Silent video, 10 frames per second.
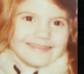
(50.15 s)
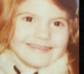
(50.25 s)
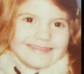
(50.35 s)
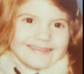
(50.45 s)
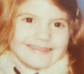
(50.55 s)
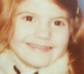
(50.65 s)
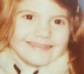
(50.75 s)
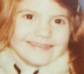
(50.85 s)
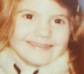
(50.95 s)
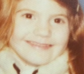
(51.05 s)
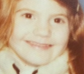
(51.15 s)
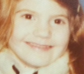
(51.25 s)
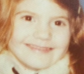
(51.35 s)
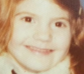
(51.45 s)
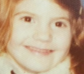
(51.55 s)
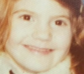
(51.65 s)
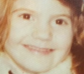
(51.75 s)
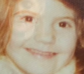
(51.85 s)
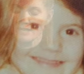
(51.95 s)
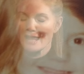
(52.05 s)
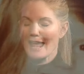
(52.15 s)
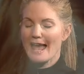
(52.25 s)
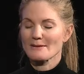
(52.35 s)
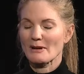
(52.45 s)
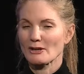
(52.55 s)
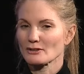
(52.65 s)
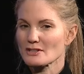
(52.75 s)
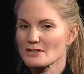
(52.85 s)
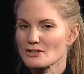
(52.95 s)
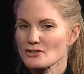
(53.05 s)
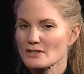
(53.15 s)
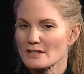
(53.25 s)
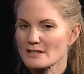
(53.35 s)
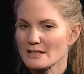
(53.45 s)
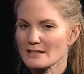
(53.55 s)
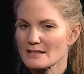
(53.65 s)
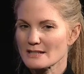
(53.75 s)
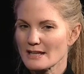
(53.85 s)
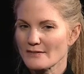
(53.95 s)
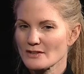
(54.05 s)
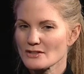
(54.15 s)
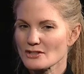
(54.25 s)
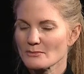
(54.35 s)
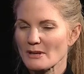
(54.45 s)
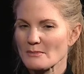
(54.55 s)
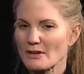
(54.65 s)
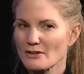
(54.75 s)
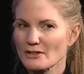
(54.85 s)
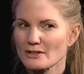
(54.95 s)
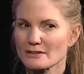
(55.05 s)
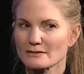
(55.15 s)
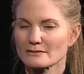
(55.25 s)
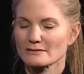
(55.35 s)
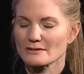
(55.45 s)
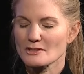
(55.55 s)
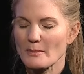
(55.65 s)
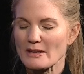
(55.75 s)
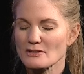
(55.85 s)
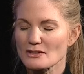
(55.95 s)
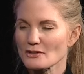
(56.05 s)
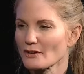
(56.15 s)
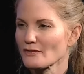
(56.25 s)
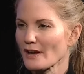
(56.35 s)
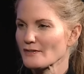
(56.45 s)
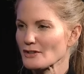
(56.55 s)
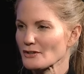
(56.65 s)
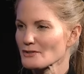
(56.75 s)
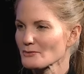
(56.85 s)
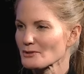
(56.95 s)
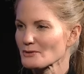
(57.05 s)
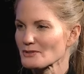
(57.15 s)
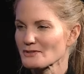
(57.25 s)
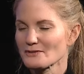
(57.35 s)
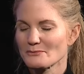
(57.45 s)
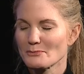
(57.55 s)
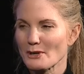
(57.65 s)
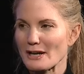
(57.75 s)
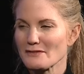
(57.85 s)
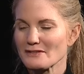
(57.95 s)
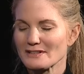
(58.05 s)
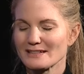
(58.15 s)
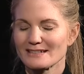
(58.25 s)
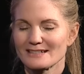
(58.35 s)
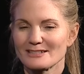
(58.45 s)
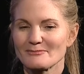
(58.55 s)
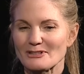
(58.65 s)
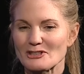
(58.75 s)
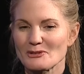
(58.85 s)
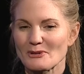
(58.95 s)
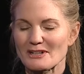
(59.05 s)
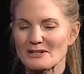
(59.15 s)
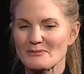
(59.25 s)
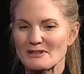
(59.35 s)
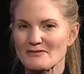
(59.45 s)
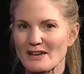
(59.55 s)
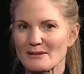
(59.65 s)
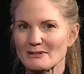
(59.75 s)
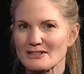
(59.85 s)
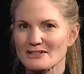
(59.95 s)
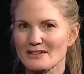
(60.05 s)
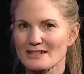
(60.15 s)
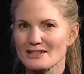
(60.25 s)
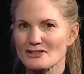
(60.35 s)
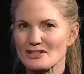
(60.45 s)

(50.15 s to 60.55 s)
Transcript: and I'm fifty years old. And my oldest sister is sixty-seven, so my mother spaced us all five years, which was brave. But she wanted a big family, so that's how